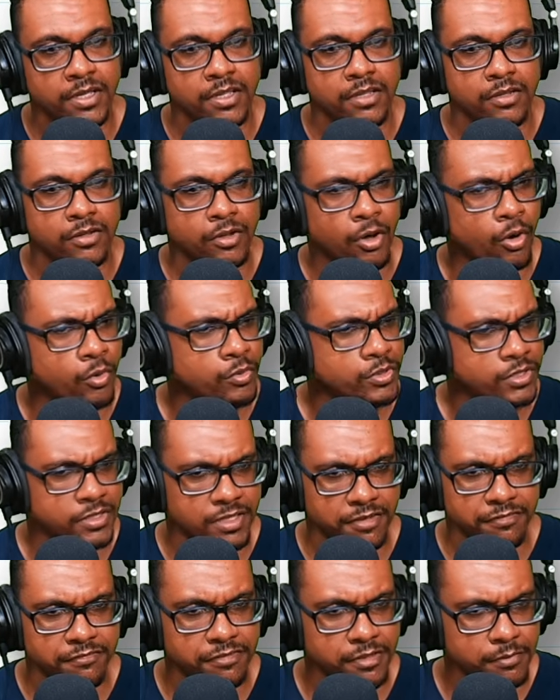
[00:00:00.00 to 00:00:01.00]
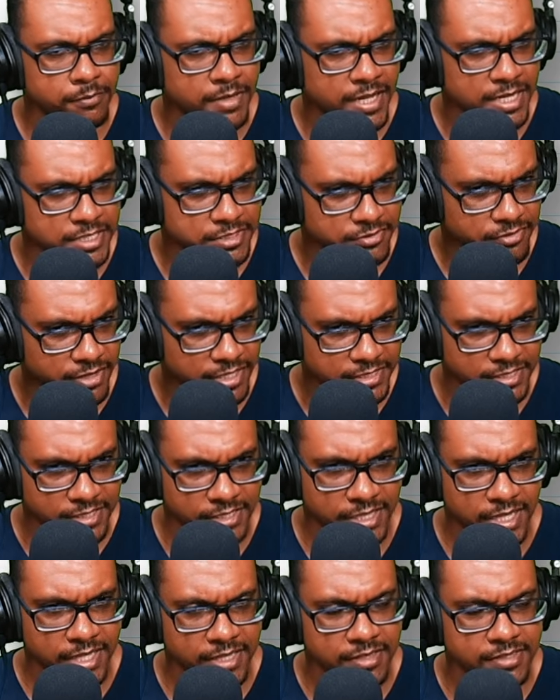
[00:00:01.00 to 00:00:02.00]
Now, you'll get full marks writing
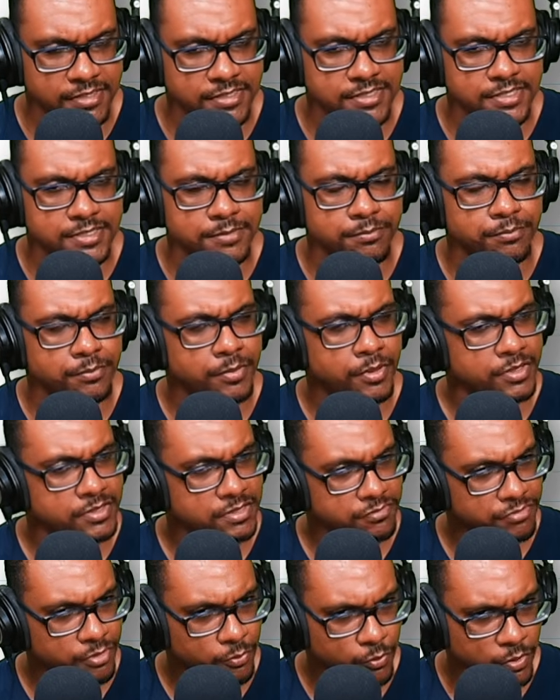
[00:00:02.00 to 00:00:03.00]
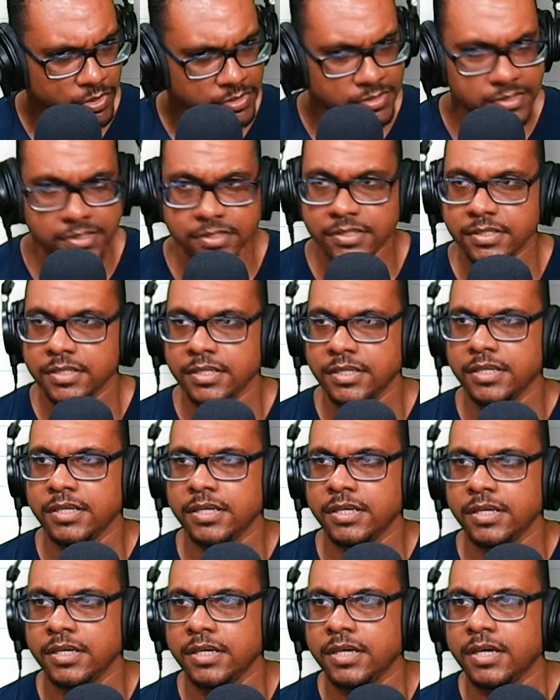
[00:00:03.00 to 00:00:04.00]
it like this, but if you want,
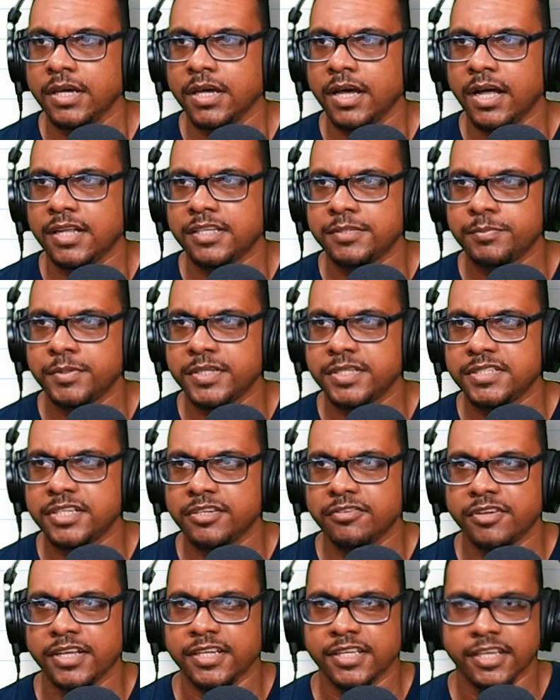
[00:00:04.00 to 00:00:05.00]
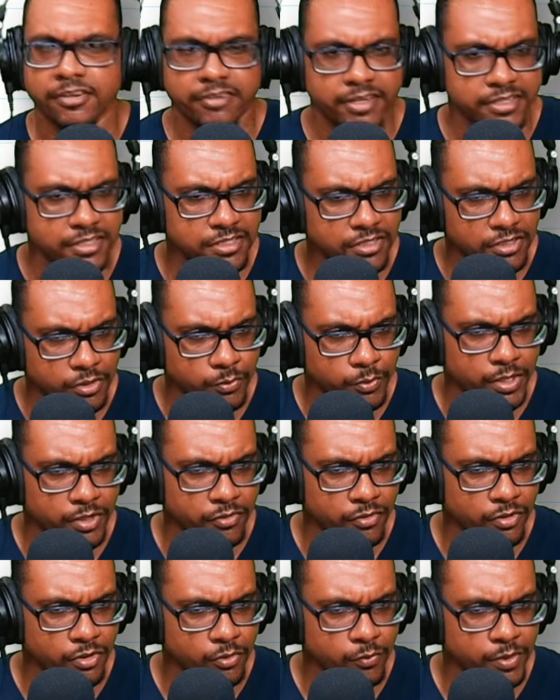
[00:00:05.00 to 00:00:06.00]
I'll just put this in red. You can write it the other way
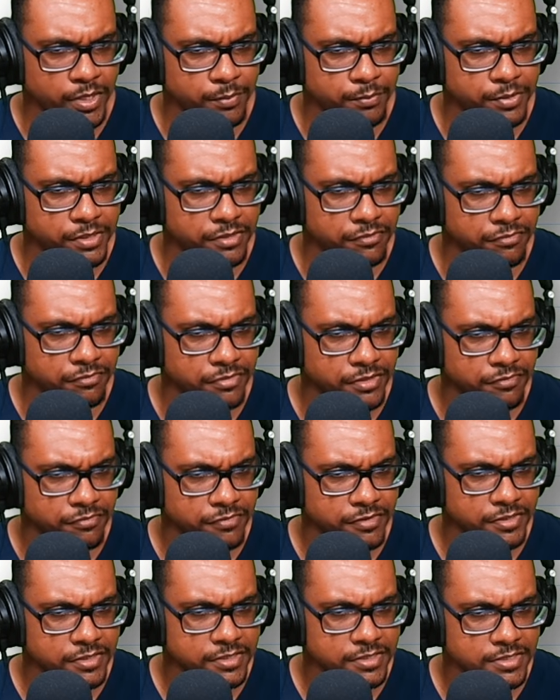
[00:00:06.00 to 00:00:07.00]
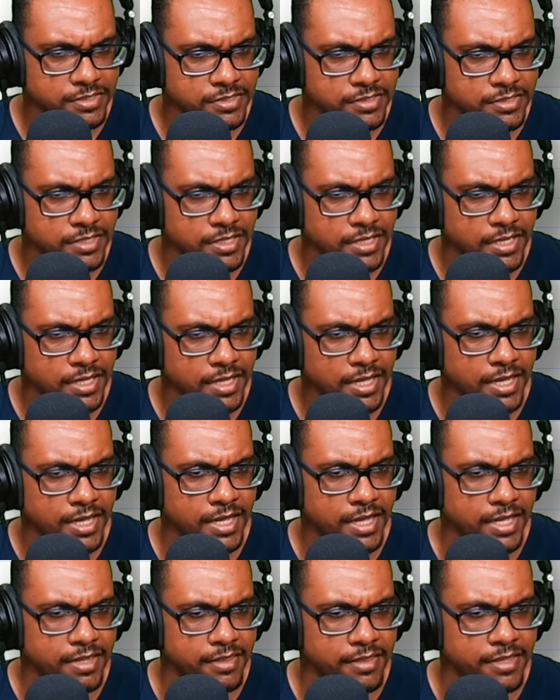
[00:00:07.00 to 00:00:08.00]
around, where you put the V first,
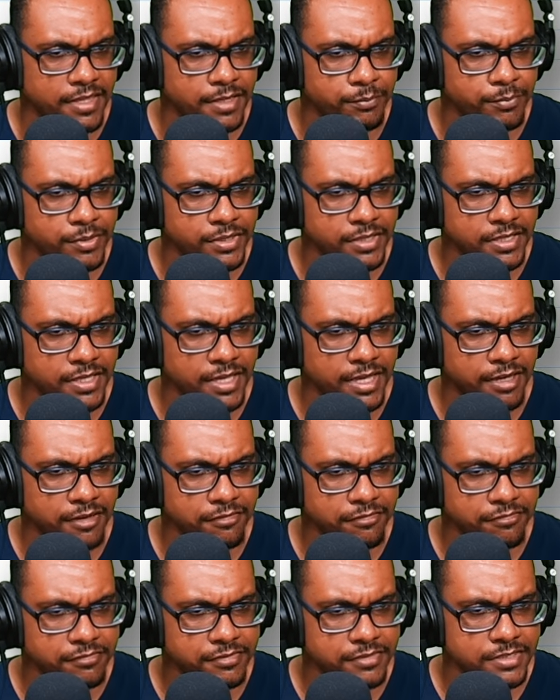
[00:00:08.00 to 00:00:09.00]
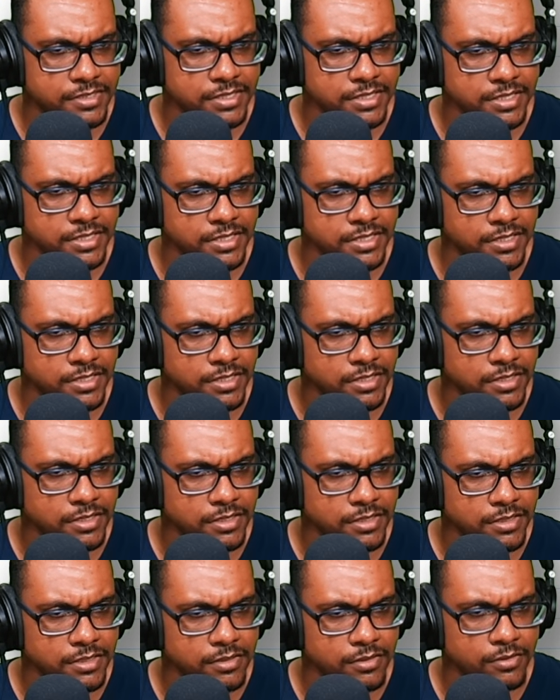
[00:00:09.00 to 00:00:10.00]
and then you put the Ft
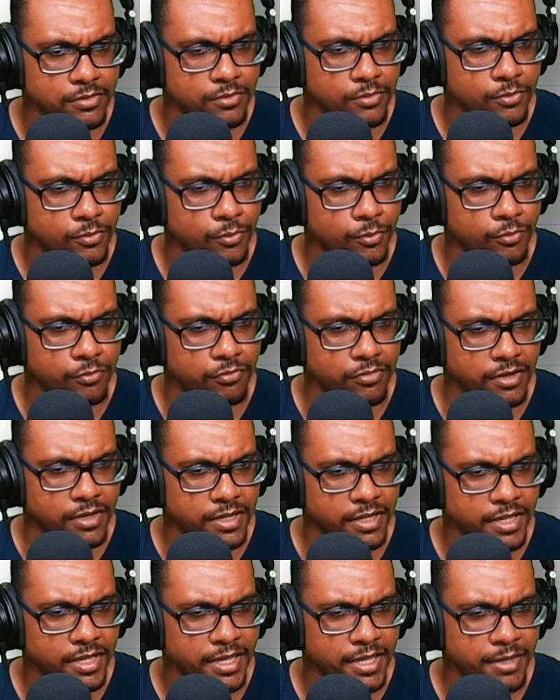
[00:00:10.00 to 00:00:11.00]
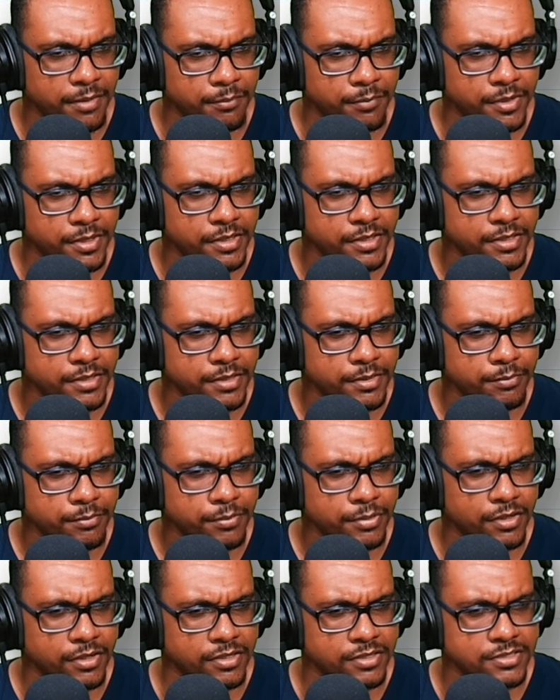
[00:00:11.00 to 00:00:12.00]
over M
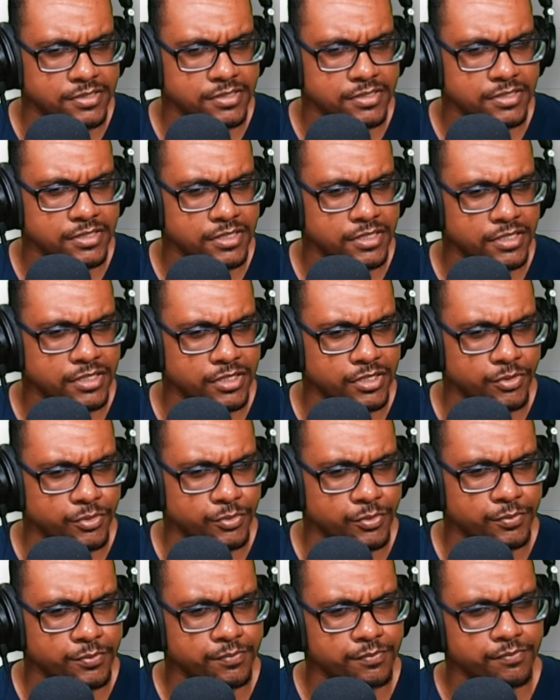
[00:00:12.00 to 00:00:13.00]
plus U.